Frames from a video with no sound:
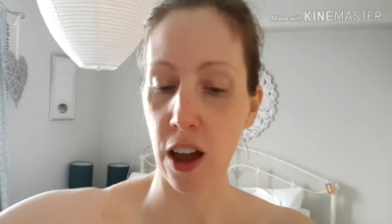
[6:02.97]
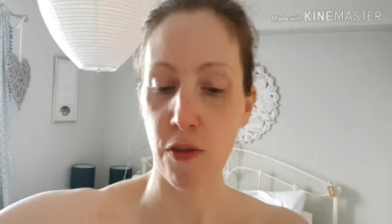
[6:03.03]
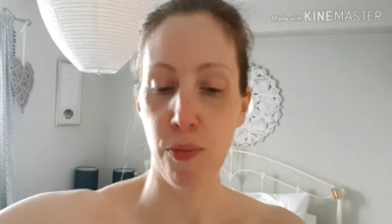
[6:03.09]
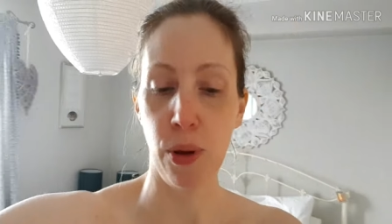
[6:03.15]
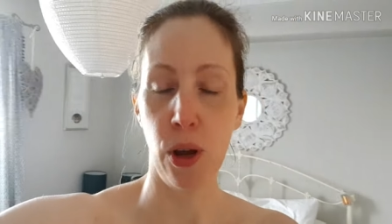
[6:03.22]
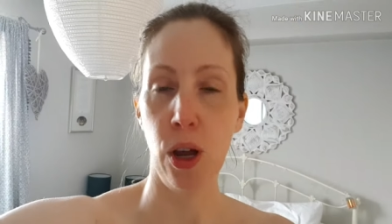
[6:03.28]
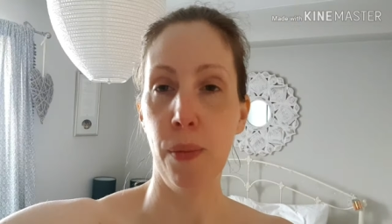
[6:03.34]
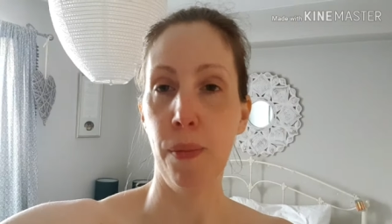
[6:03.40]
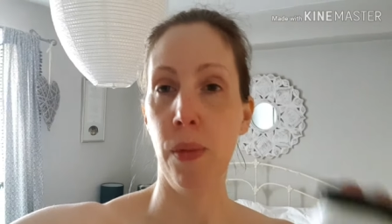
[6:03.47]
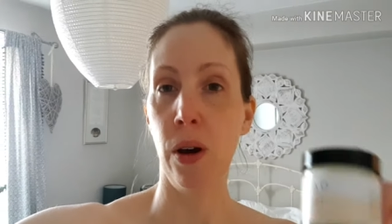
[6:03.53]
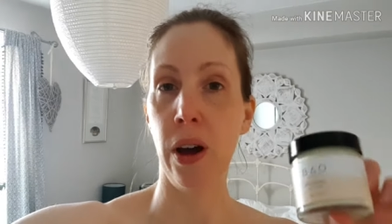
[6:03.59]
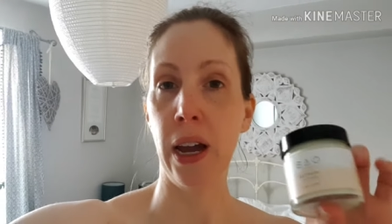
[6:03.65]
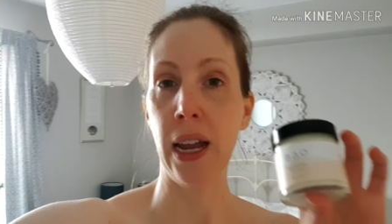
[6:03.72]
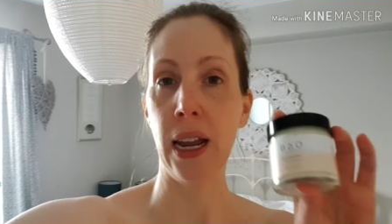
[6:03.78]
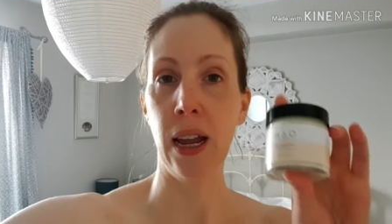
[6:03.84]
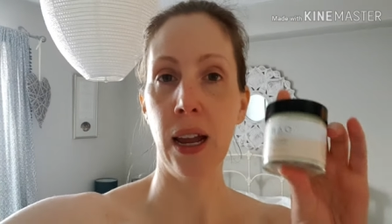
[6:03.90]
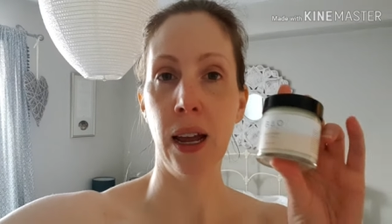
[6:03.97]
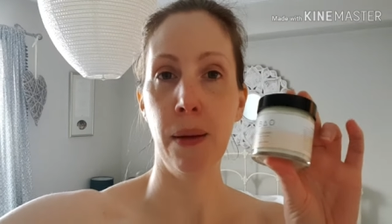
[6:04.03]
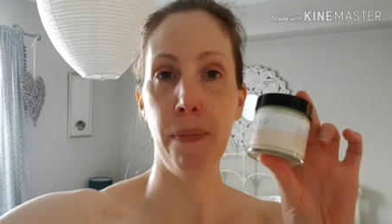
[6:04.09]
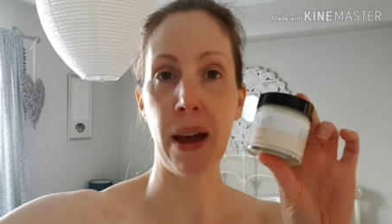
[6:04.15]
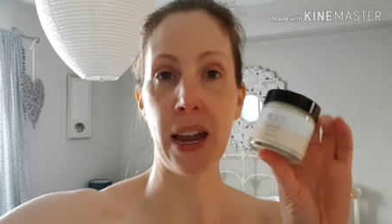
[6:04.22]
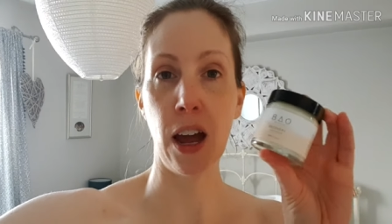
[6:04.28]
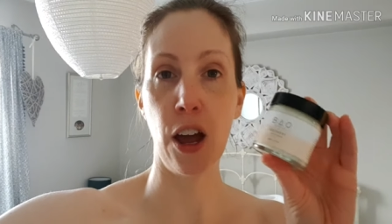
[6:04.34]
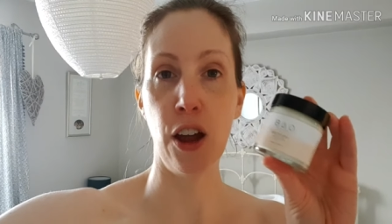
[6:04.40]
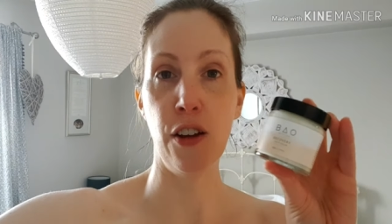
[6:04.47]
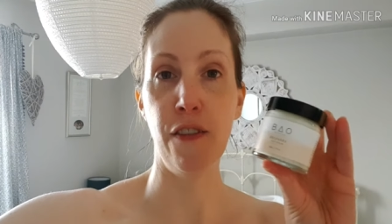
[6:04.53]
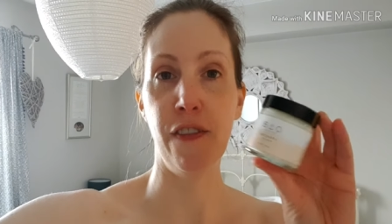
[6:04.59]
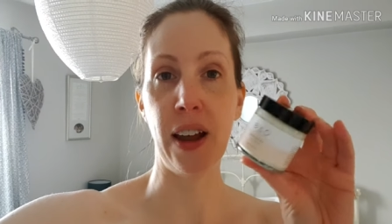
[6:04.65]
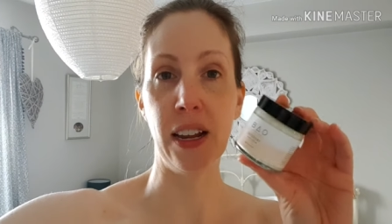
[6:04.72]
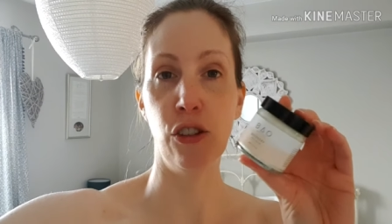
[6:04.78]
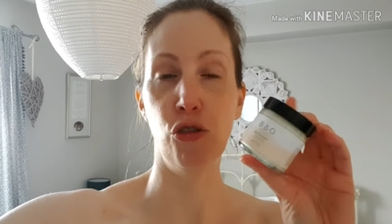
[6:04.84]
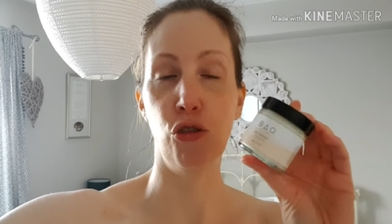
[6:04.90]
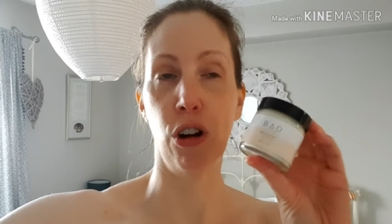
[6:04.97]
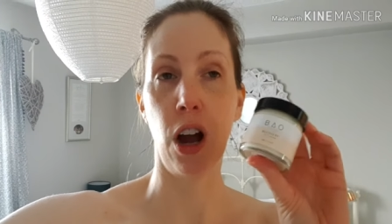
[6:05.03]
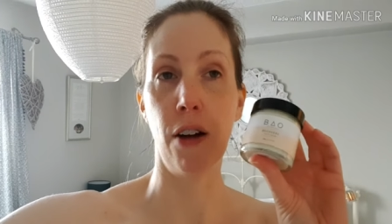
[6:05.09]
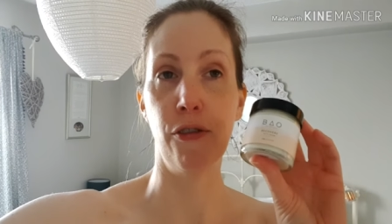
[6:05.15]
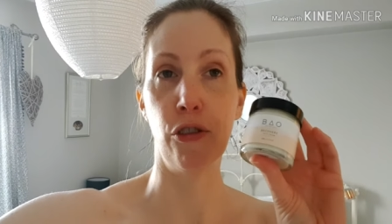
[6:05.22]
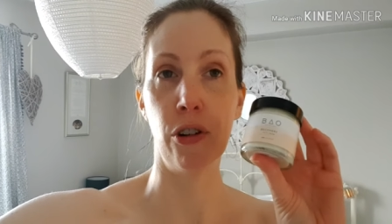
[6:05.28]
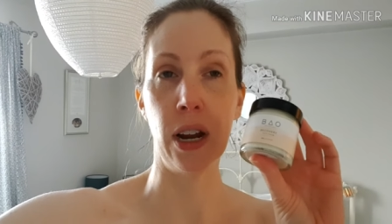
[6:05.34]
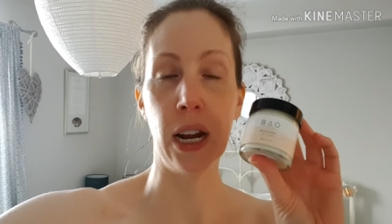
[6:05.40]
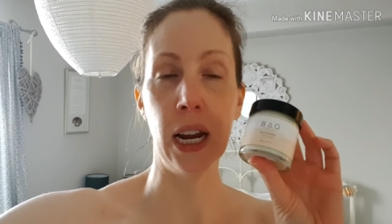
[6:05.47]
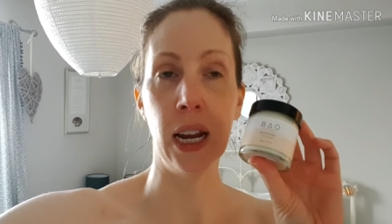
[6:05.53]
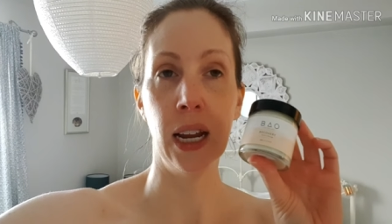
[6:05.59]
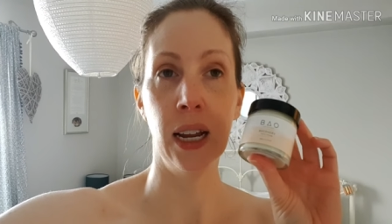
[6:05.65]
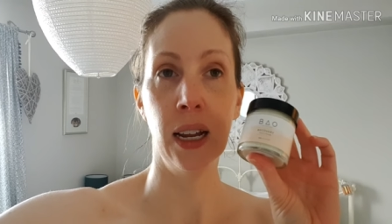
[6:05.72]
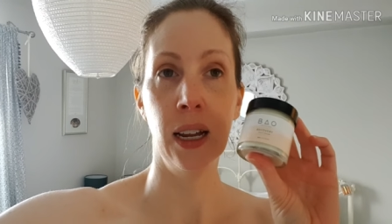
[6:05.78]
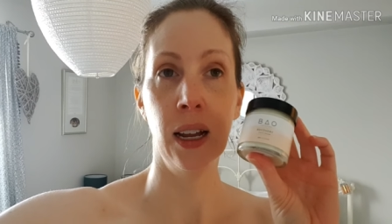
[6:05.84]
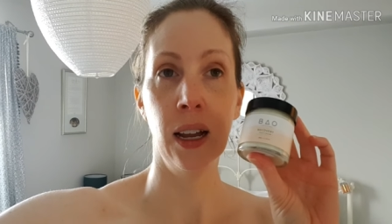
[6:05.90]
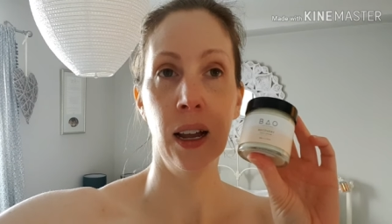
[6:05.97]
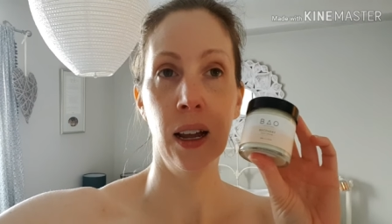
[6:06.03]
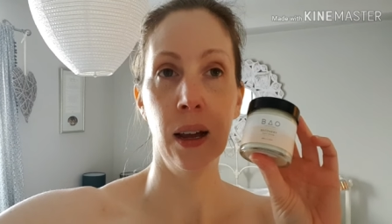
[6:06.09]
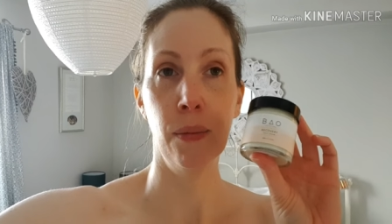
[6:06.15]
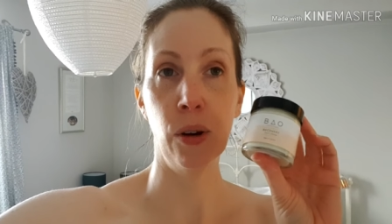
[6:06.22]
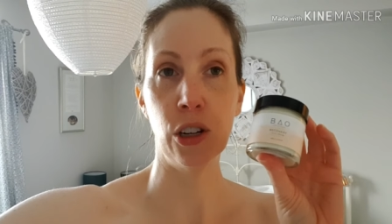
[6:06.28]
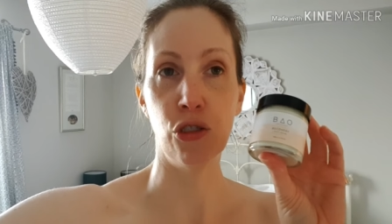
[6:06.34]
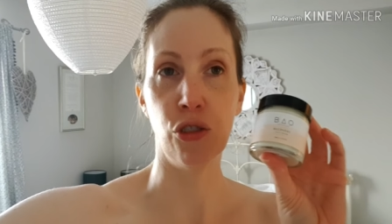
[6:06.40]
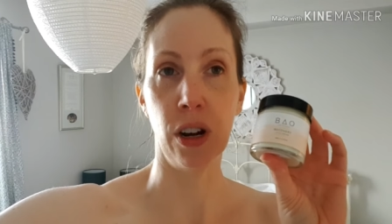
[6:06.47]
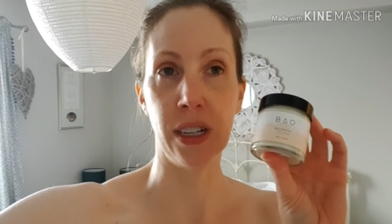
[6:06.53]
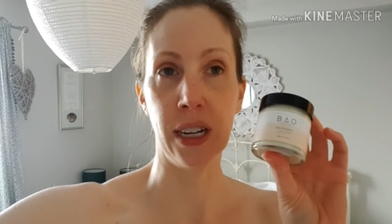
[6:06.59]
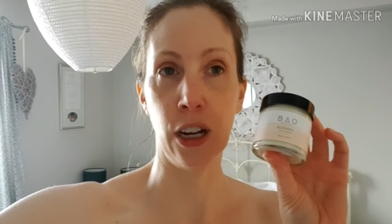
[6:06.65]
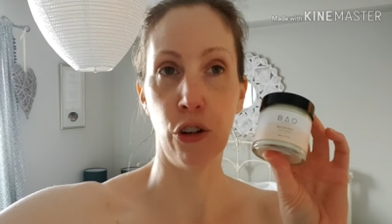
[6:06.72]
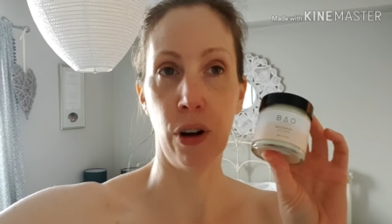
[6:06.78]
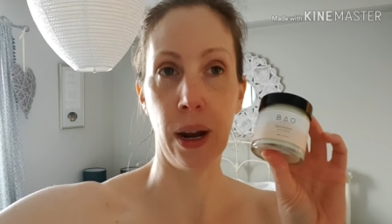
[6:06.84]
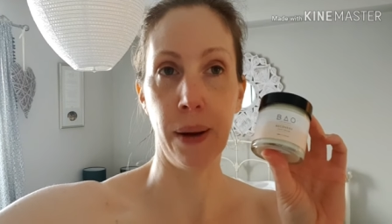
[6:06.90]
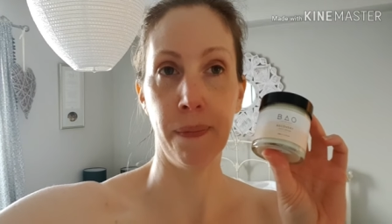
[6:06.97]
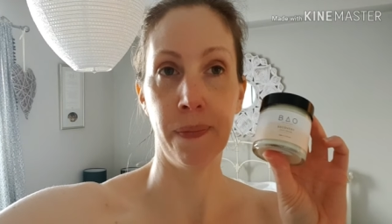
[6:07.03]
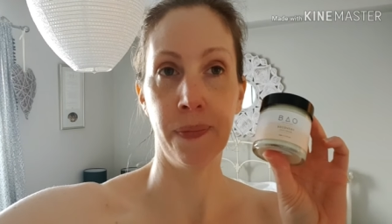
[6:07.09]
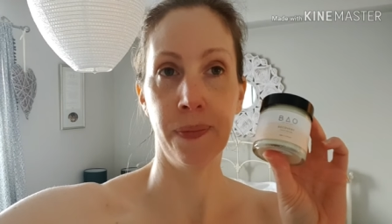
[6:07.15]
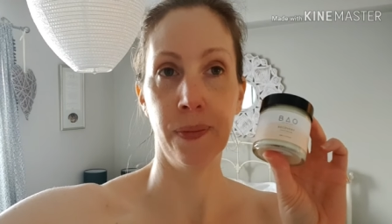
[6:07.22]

I've put my Bayo Face Recovery Moisturising Cream,